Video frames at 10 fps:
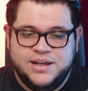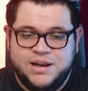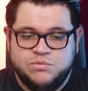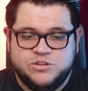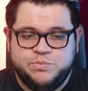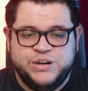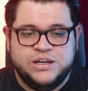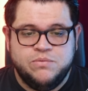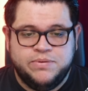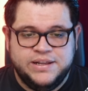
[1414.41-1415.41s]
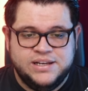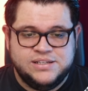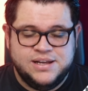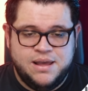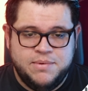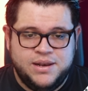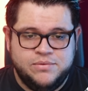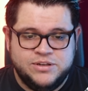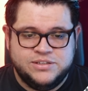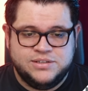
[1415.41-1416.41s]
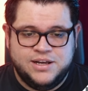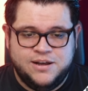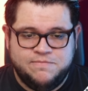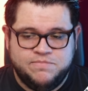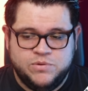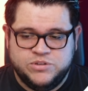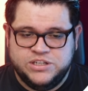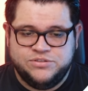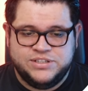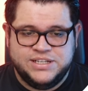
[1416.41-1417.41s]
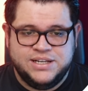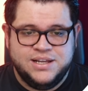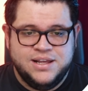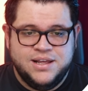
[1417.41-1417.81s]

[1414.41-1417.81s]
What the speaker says: And it was pretty complete. I mean, it was interesting.